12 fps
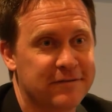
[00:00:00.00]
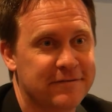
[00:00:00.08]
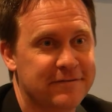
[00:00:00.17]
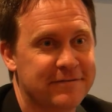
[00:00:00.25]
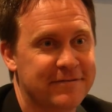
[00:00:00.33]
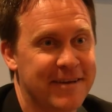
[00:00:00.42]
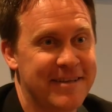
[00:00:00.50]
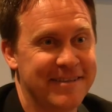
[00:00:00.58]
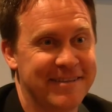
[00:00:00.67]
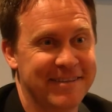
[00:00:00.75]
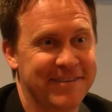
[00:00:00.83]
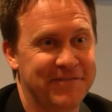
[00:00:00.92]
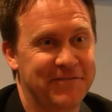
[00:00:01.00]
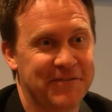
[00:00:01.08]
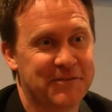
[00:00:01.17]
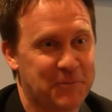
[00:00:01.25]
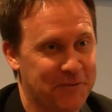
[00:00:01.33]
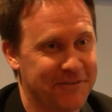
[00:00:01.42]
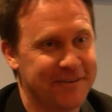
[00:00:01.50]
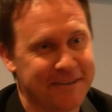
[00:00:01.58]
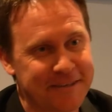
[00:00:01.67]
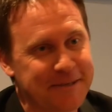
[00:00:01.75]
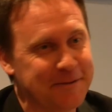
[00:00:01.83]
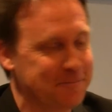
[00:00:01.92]
It's an amazing what a
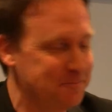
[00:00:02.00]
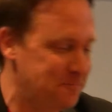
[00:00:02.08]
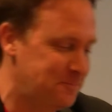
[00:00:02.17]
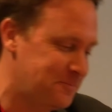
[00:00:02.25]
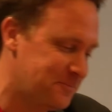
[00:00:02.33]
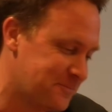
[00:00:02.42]
difference a year makes.